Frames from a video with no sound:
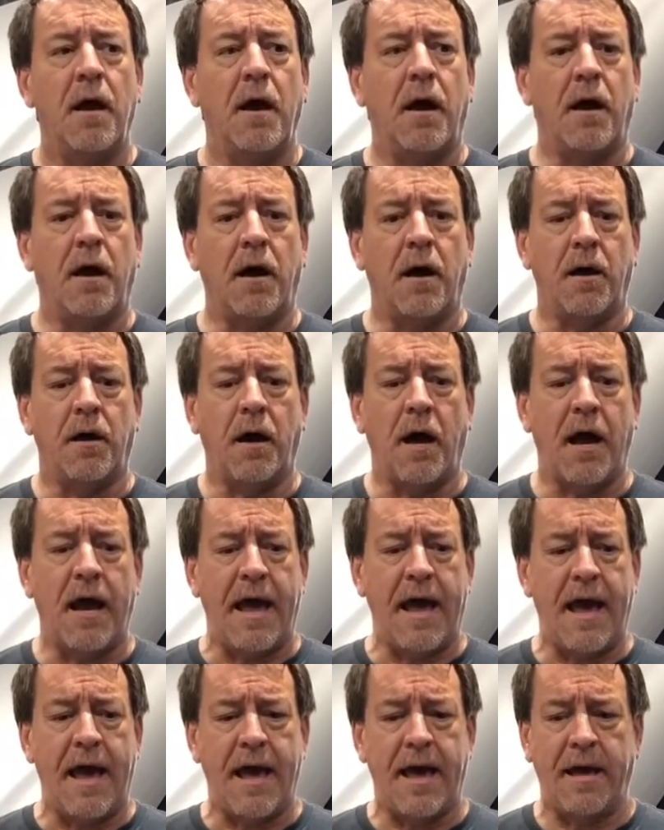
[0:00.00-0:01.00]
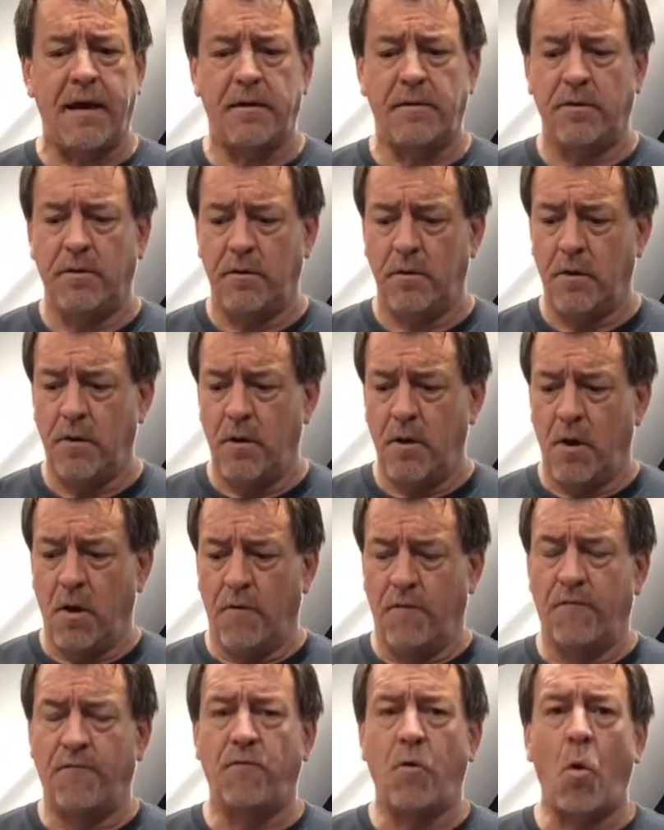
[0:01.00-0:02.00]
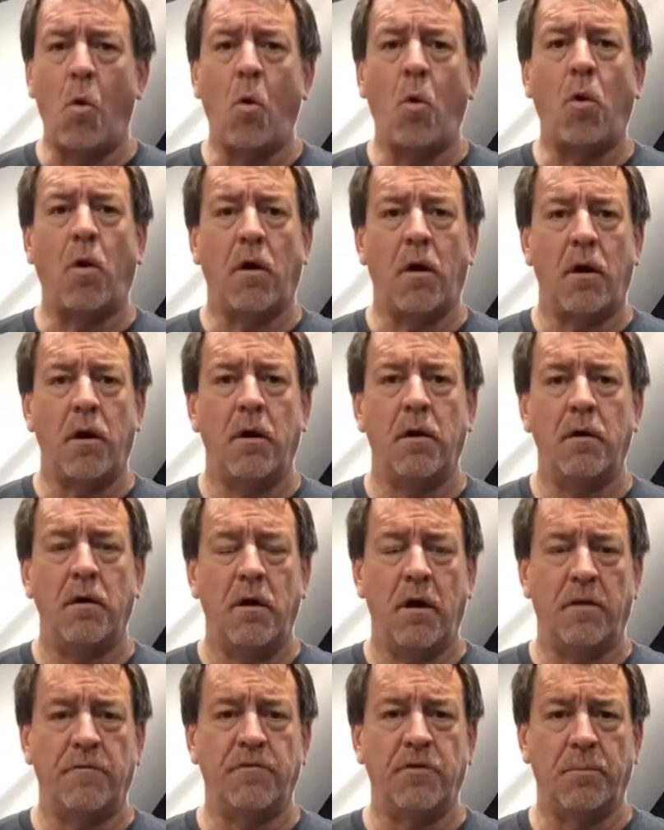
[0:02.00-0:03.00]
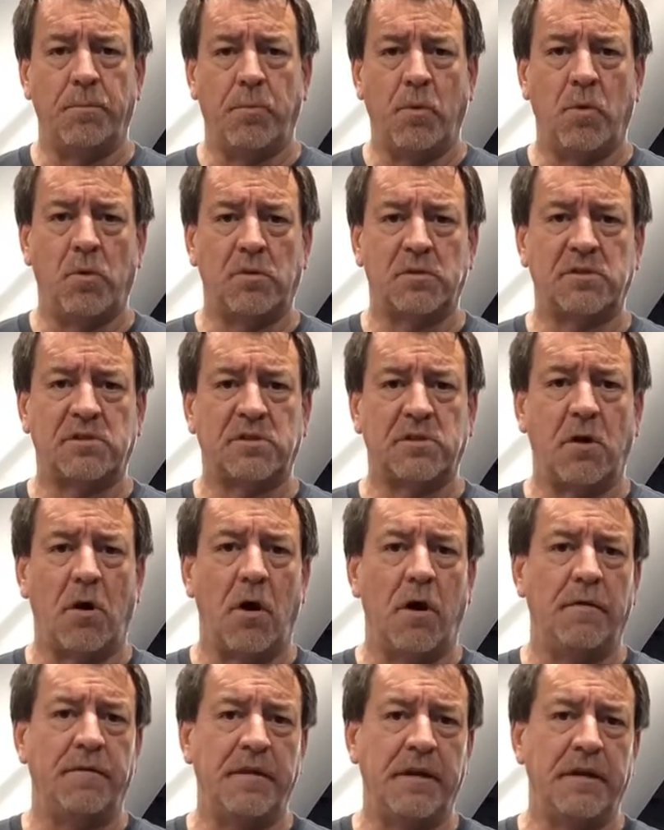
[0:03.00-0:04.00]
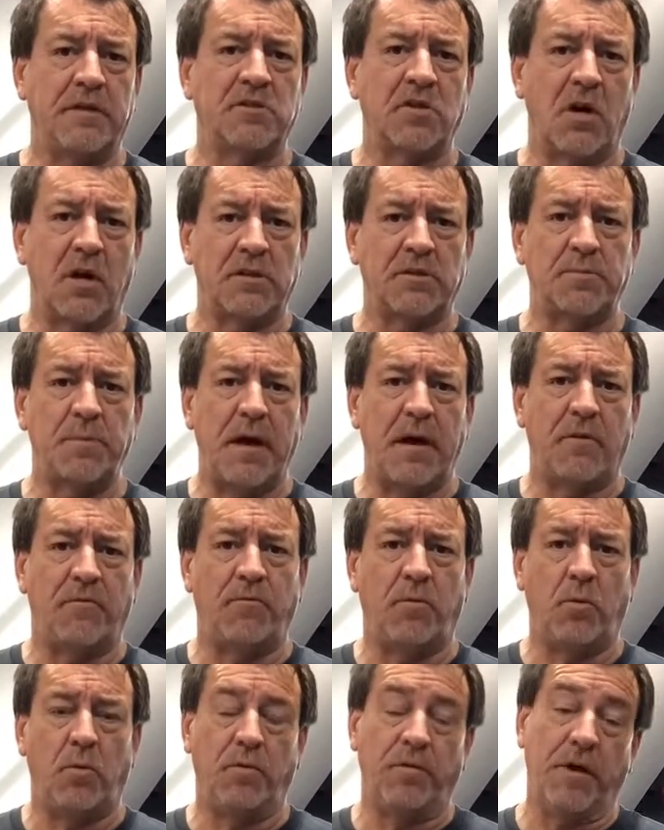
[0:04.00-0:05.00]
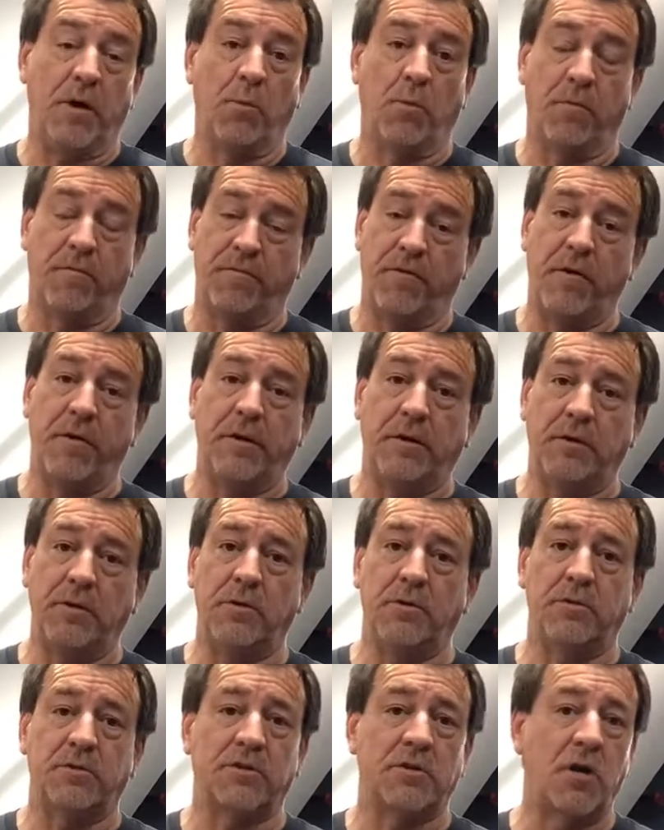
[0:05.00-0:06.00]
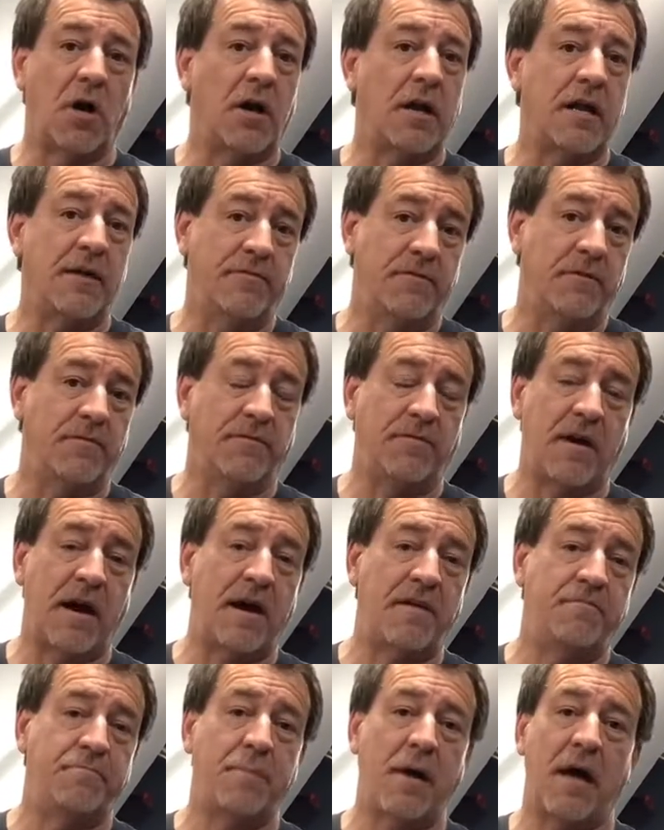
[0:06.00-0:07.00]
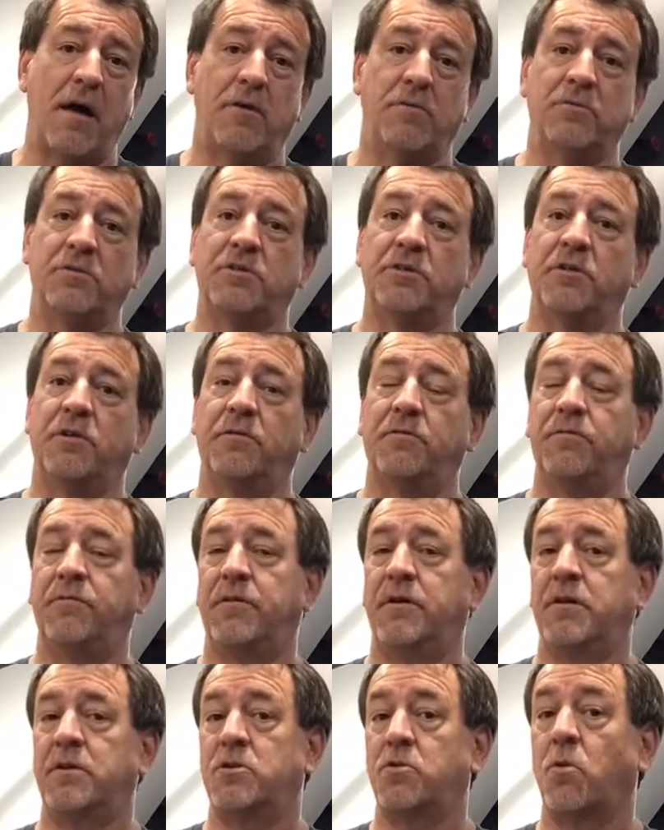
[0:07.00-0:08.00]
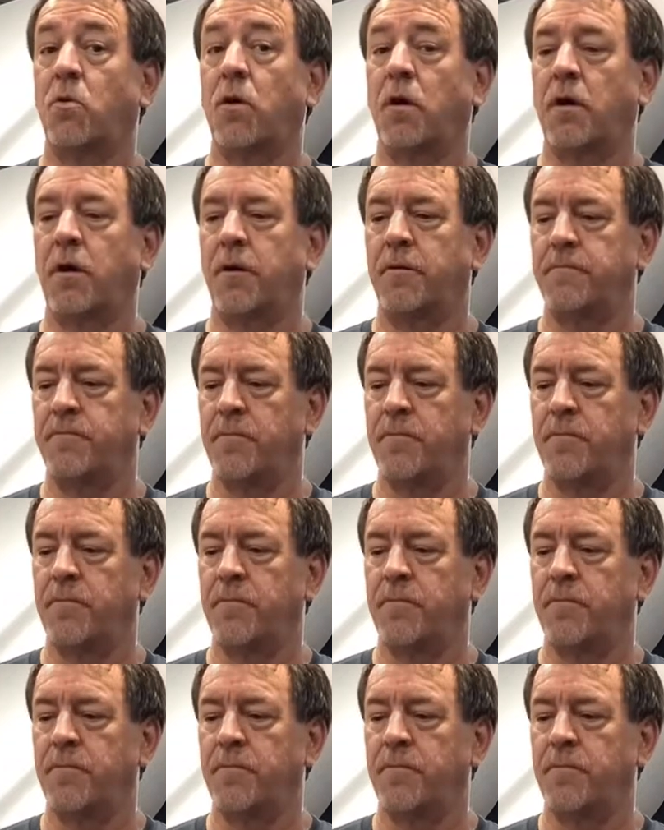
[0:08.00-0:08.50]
I had 4 of the bolts on the exhaust manifold that were very loose, not even 5 pounds of torque,